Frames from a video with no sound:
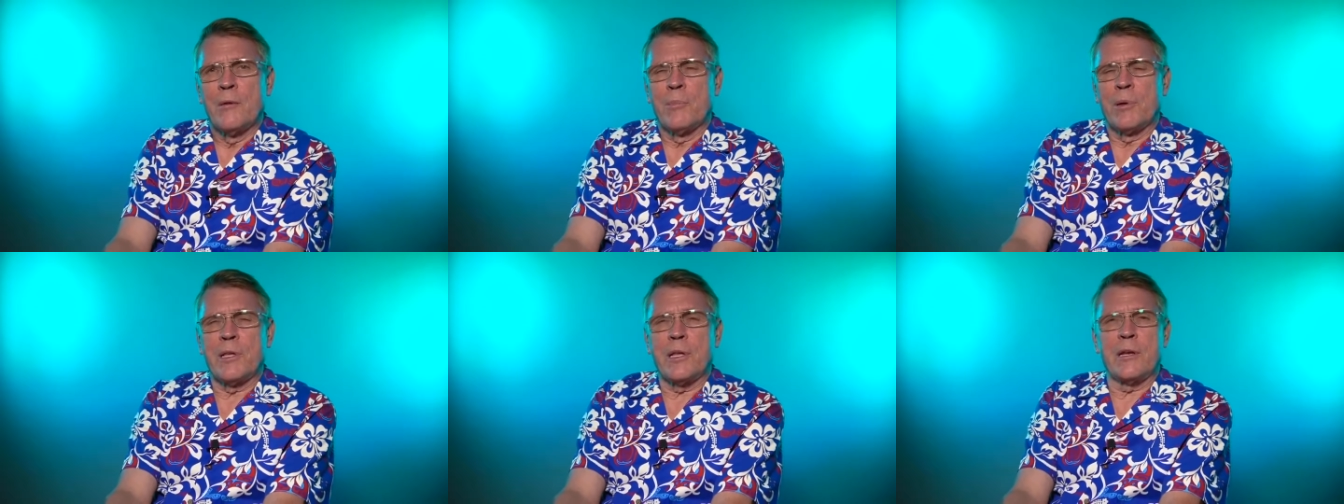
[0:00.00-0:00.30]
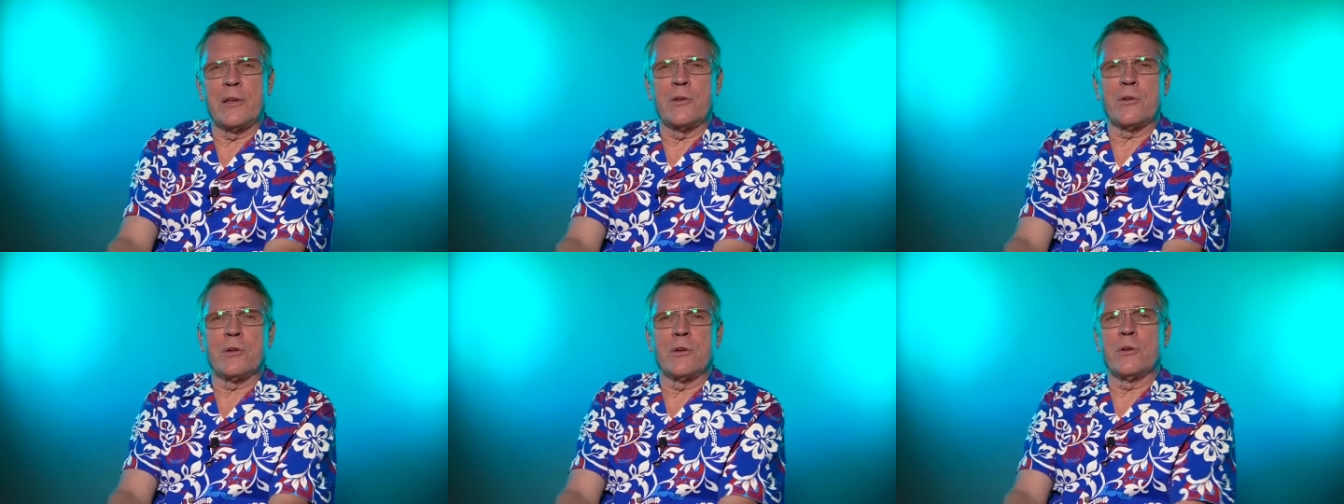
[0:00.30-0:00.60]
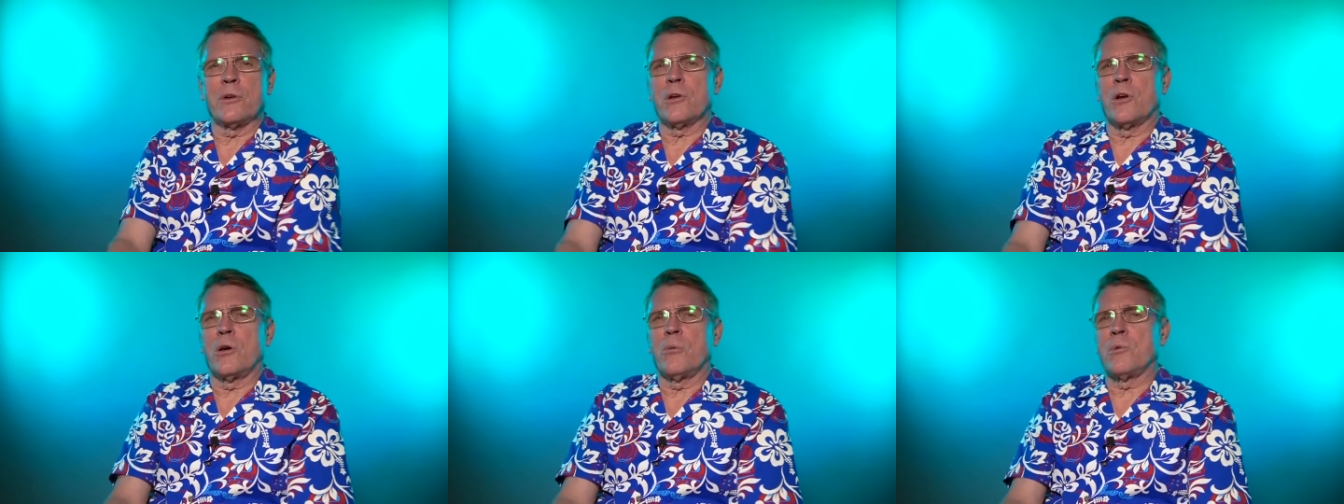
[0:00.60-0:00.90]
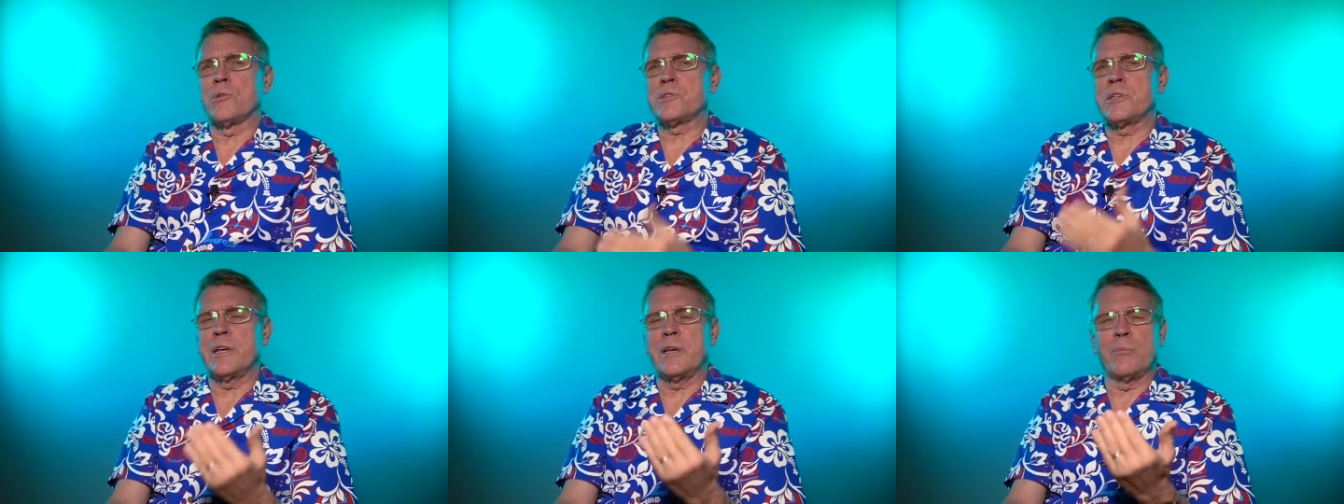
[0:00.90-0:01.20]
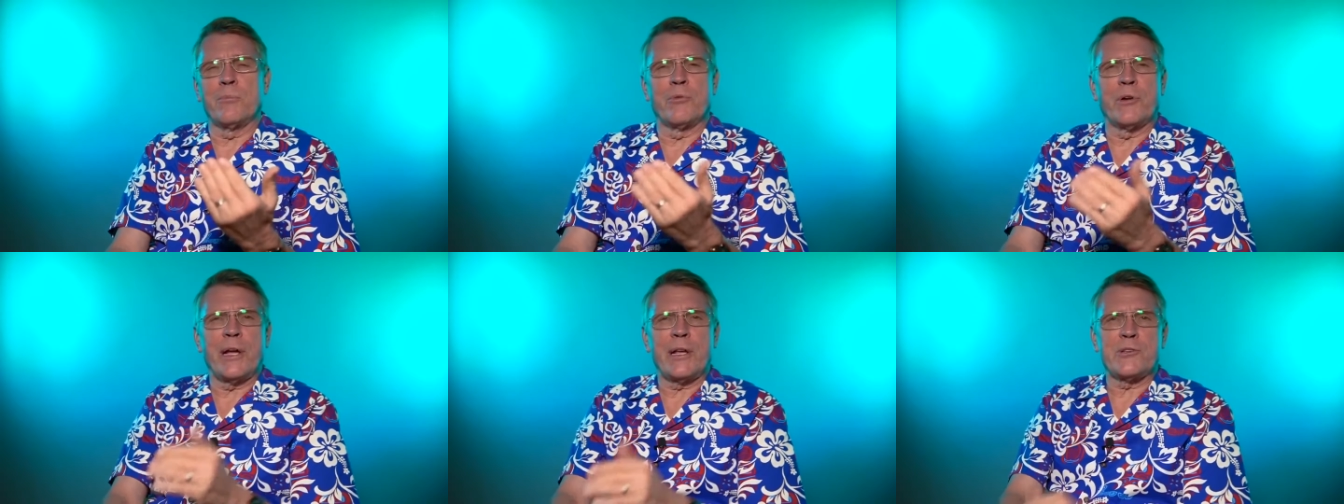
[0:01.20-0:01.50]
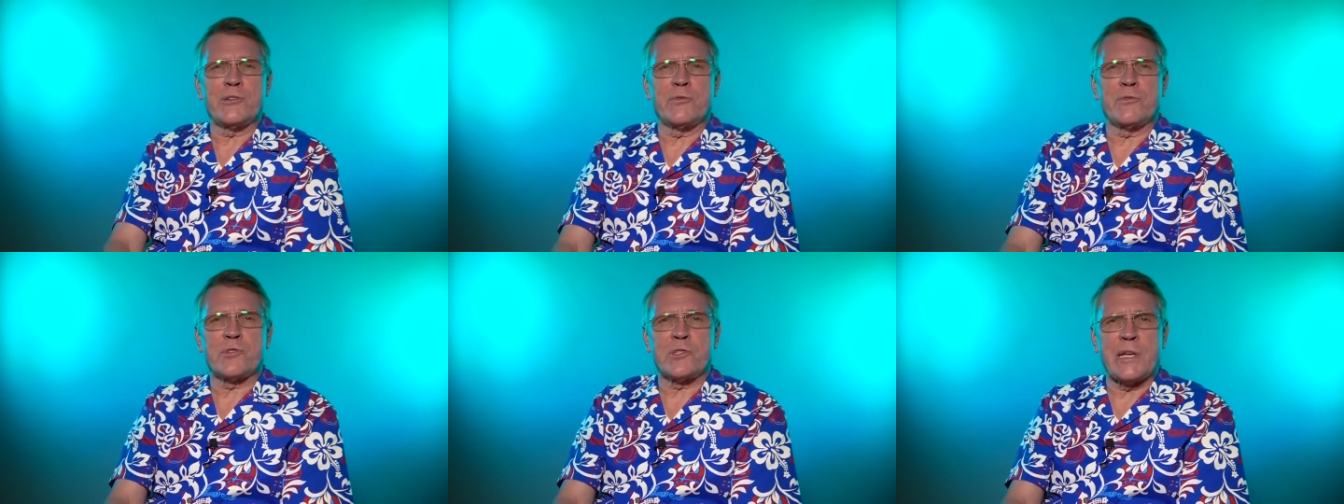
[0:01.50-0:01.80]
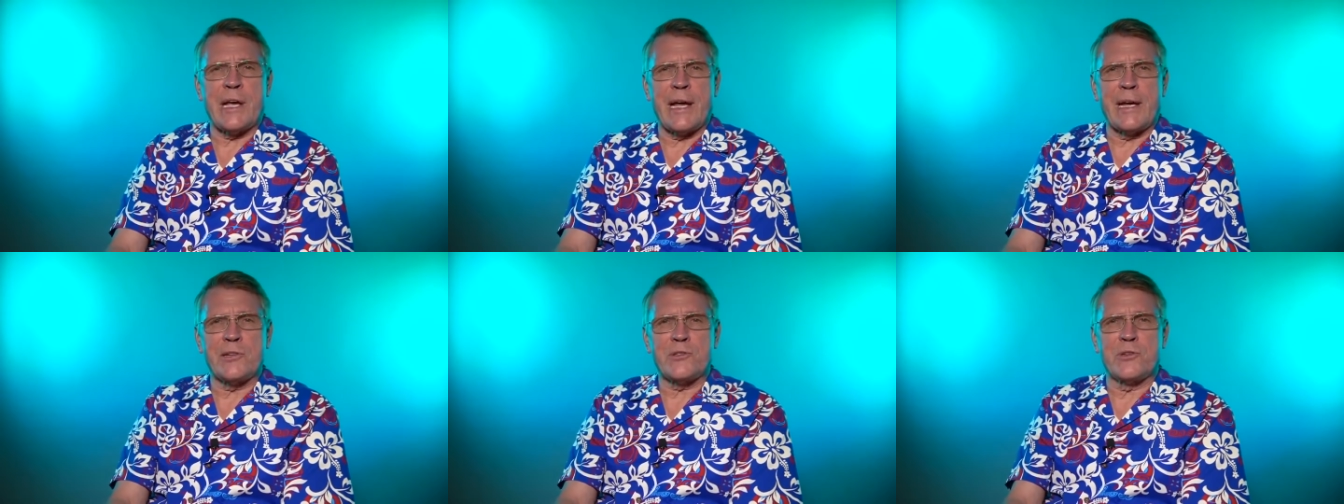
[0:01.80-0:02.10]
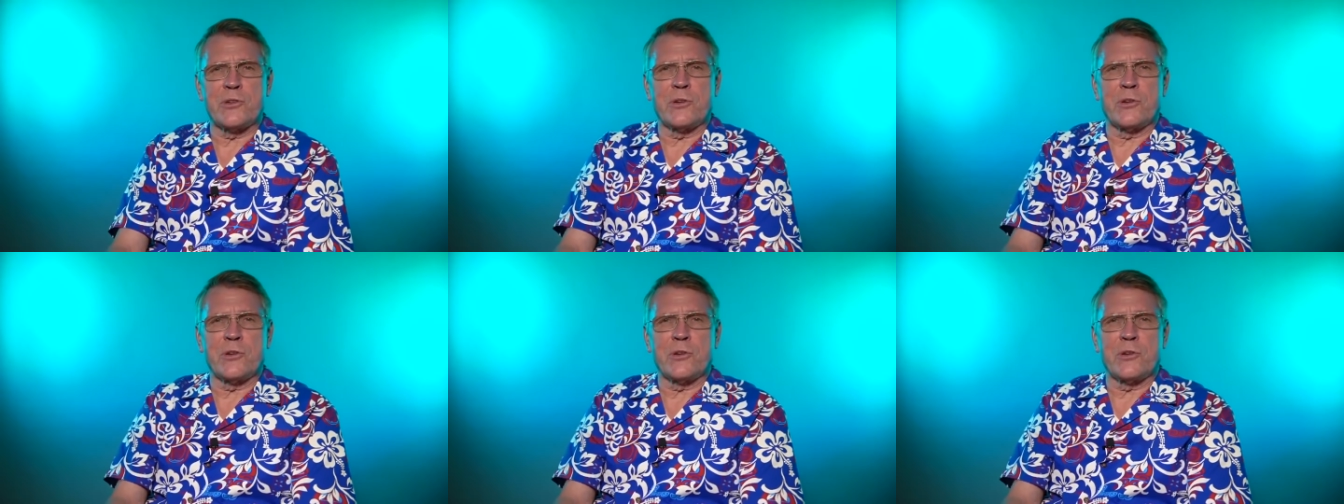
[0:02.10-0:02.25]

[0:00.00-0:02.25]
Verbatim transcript: But then you can look at almost any branch of science.